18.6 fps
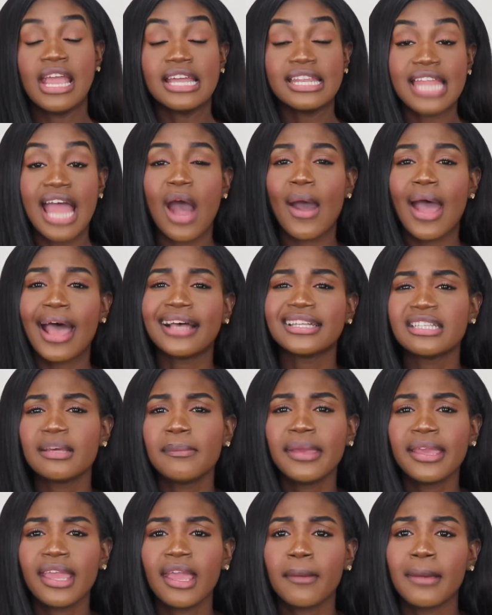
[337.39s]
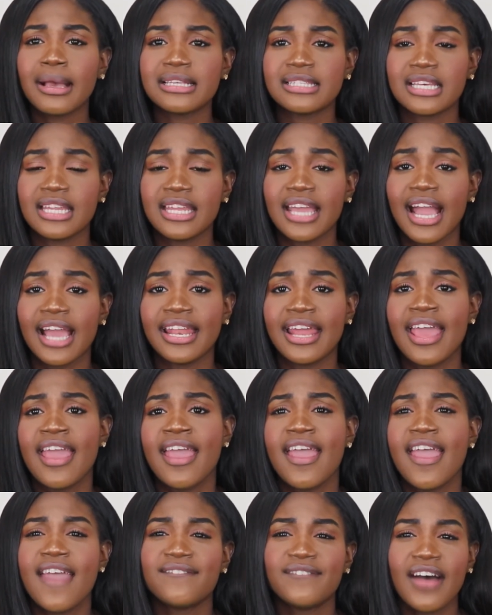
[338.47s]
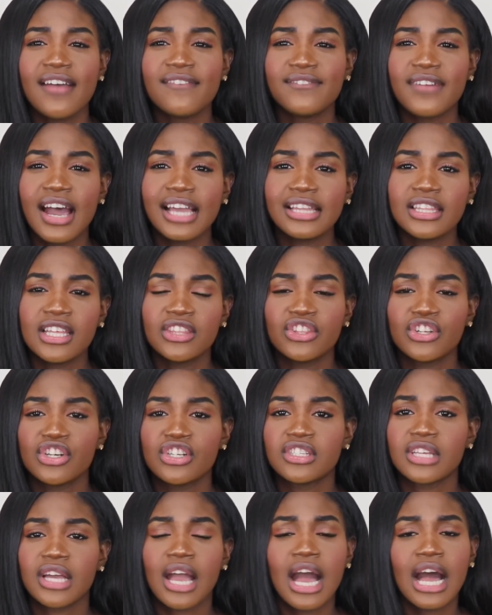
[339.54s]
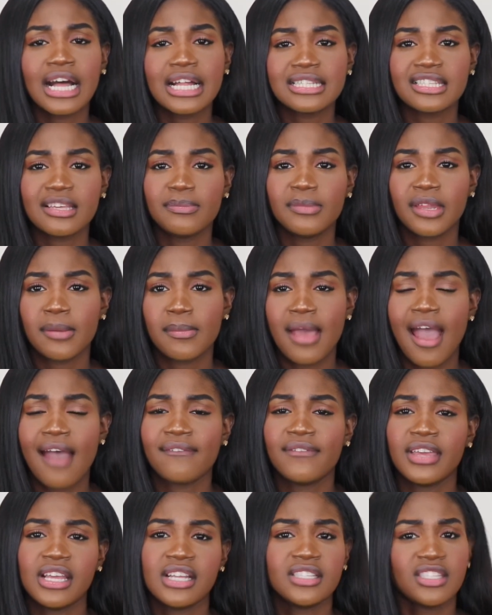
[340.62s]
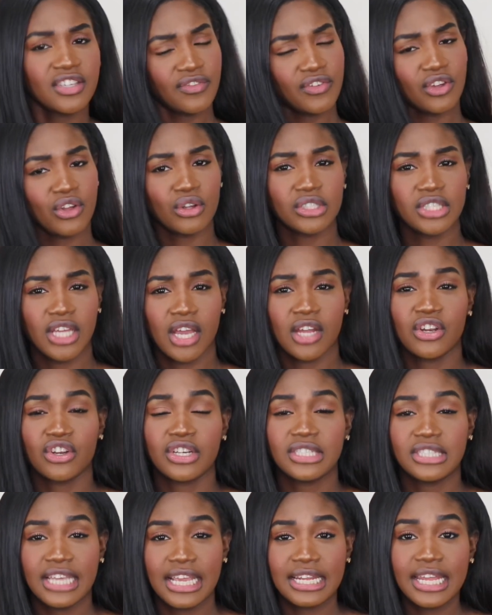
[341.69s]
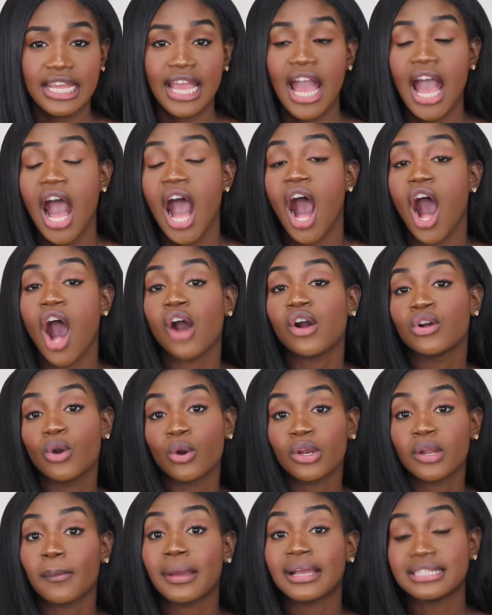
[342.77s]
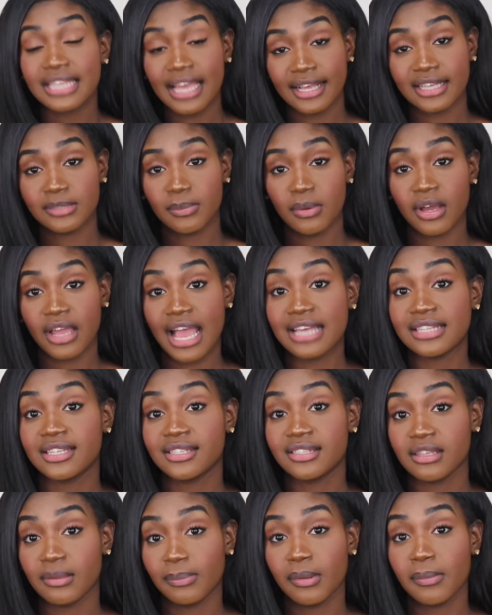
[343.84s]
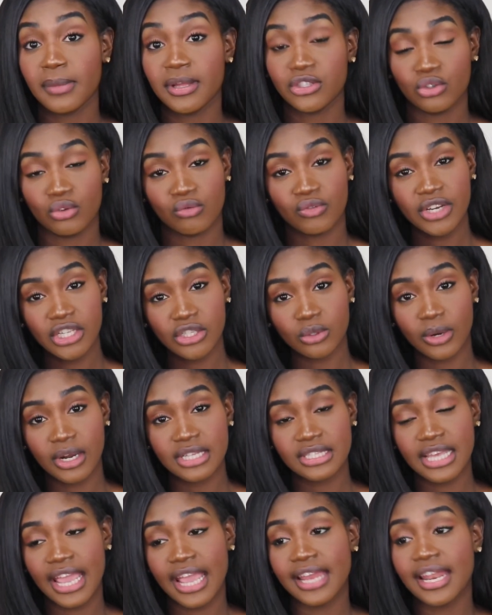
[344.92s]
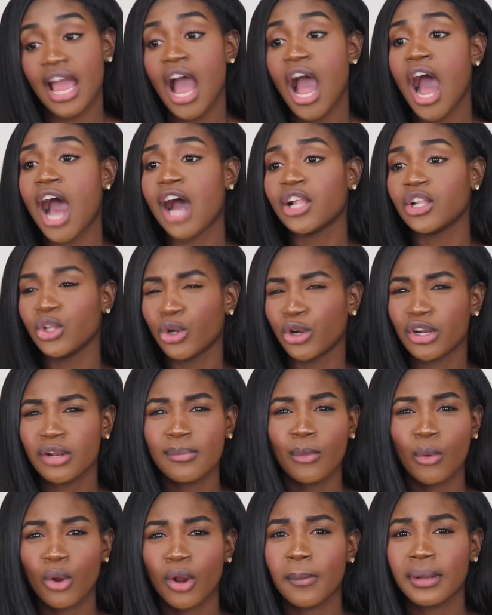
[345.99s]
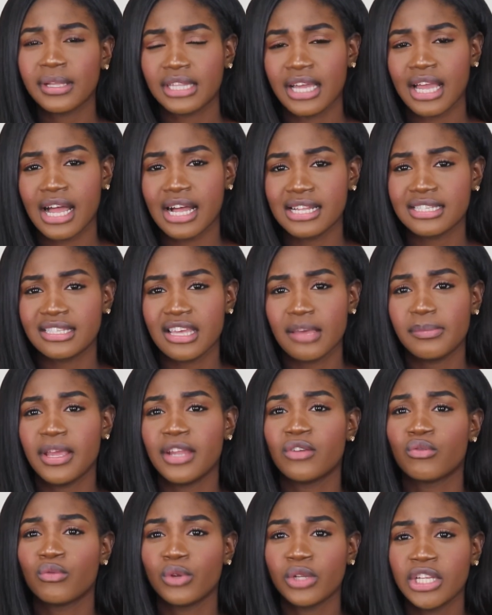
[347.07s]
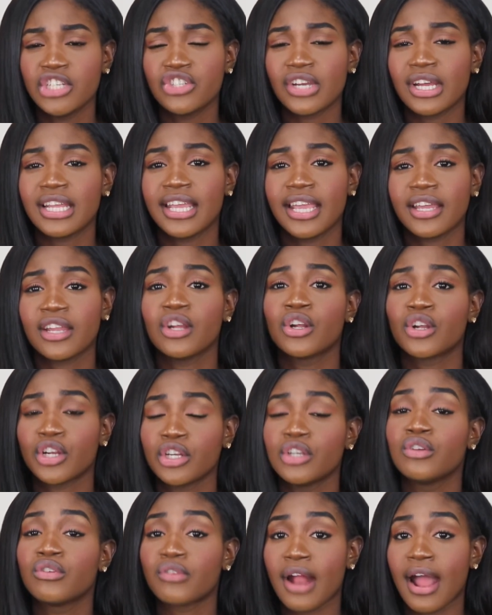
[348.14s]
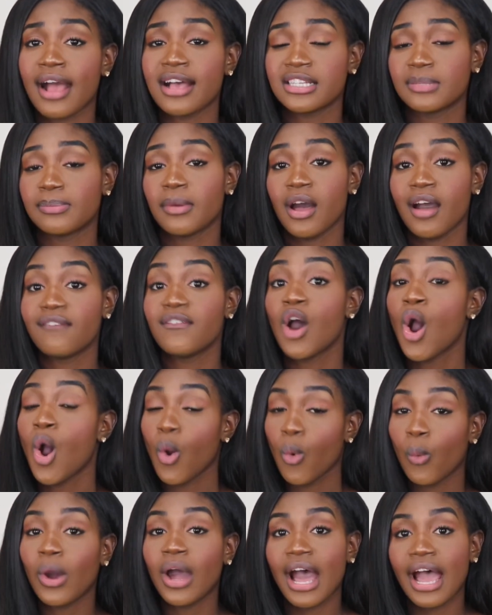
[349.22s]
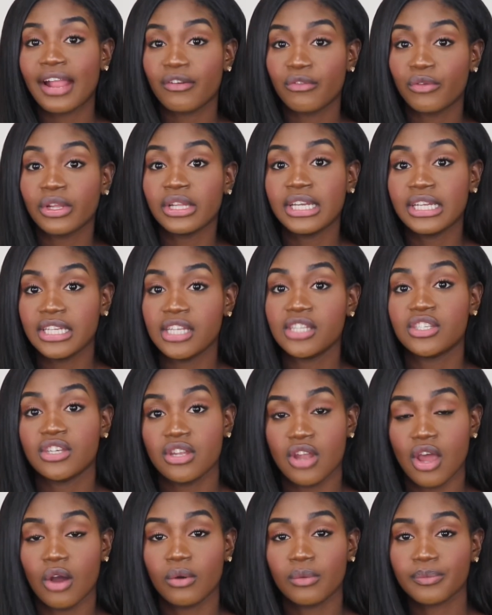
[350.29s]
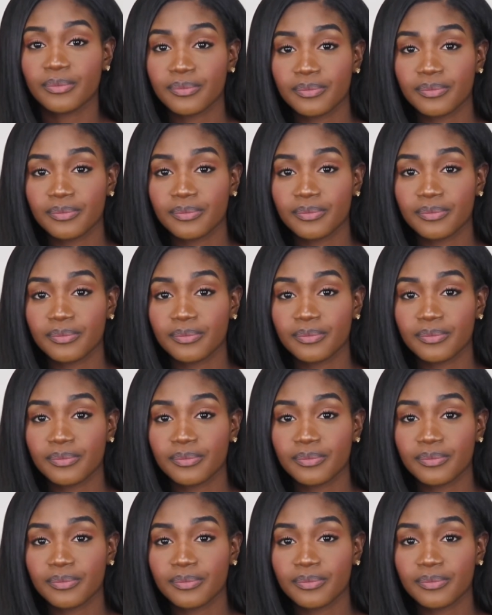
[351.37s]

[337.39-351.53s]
Now, as I'm making my study guide, if I find that there's a concept that I'm having difficulty understanding, I'll go to my textbook as a supplemental resource, and I'll learn more about the concept and really try to get a good grasp of what I really need to know.